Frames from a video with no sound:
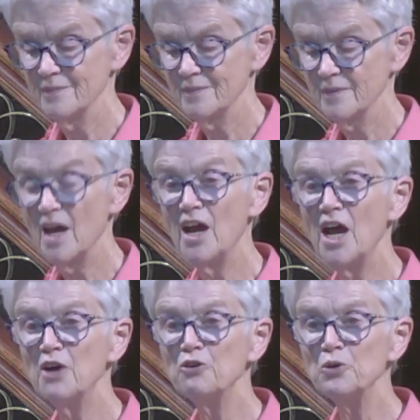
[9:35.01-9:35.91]
A
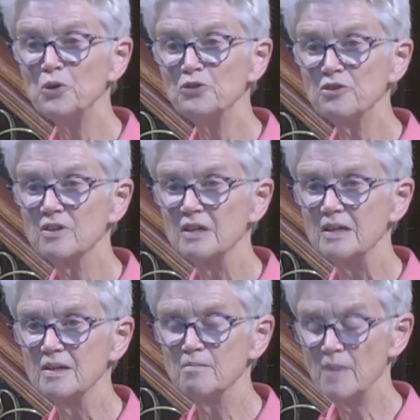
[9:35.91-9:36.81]
herald
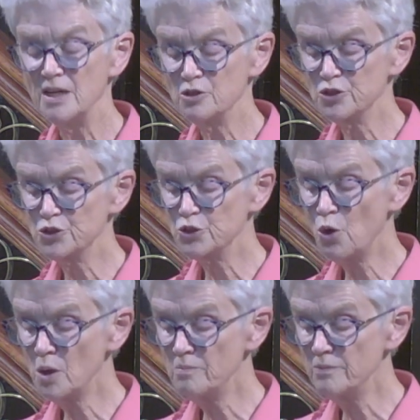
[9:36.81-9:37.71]
made a
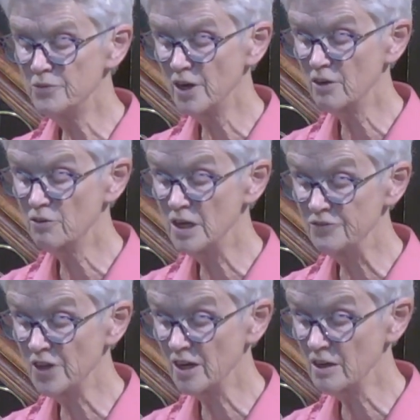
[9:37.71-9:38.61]
solemn
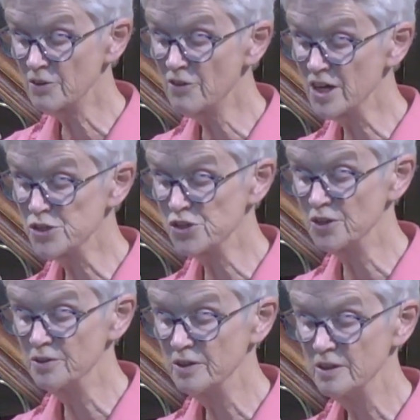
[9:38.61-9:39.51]
declaration.
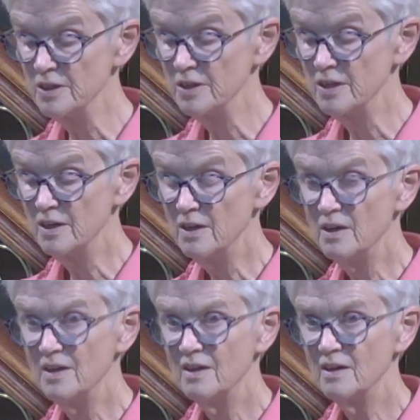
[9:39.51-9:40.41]

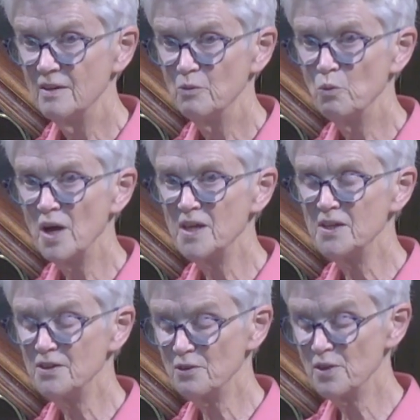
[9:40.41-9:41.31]
When
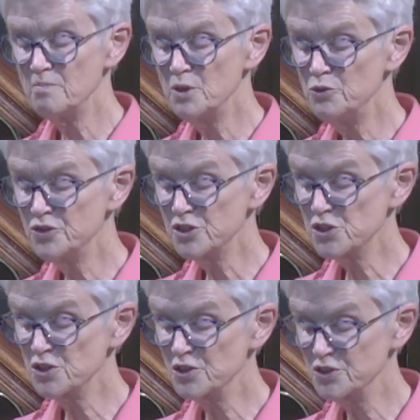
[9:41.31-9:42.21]
the
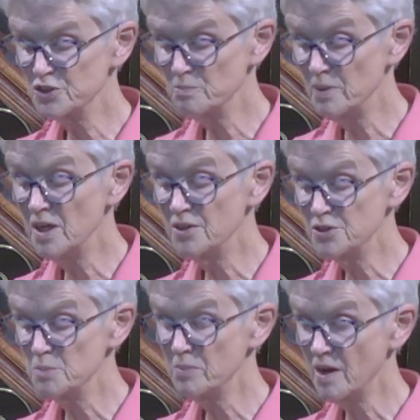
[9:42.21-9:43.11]
musicians begin to
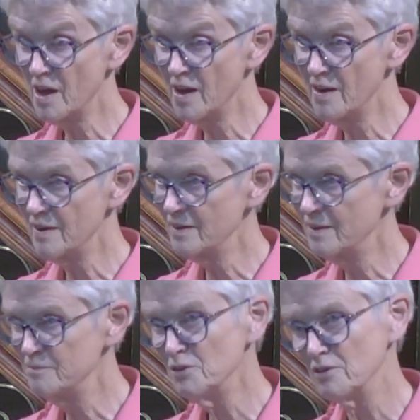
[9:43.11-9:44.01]
play, and I'm
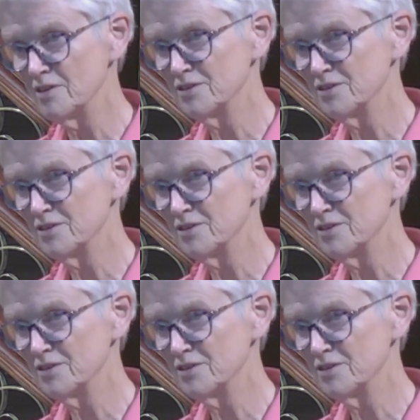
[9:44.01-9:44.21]
not going to